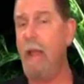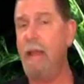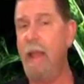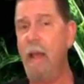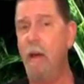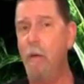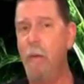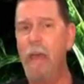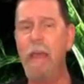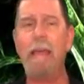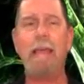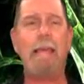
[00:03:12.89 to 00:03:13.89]
And now,
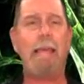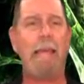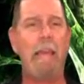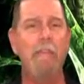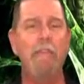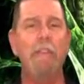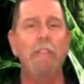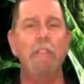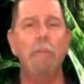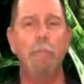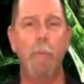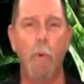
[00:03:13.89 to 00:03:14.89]
even
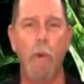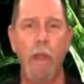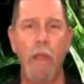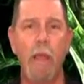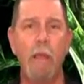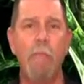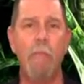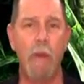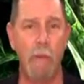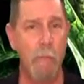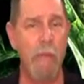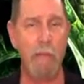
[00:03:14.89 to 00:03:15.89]
supporting an
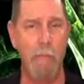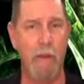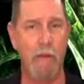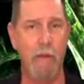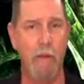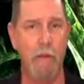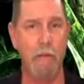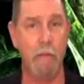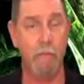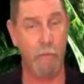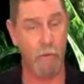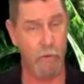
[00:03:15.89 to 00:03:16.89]
amendment
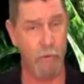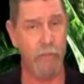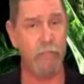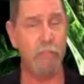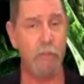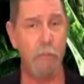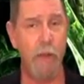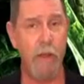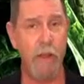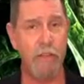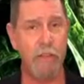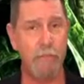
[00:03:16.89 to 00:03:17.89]
for traditional
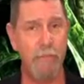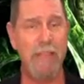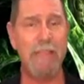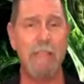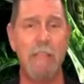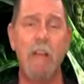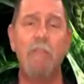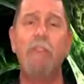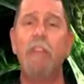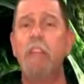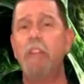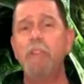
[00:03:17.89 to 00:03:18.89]
marriage is enough
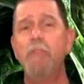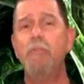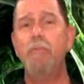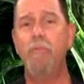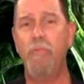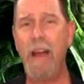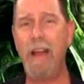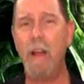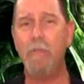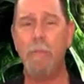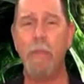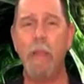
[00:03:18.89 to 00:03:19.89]
to get you
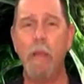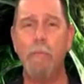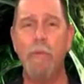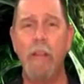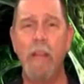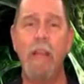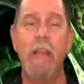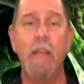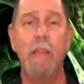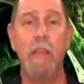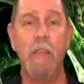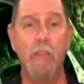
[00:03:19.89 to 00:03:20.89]
fired from the company
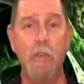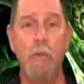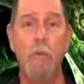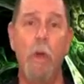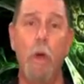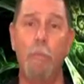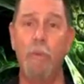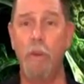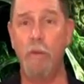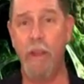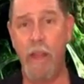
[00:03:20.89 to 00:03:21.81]
that you helped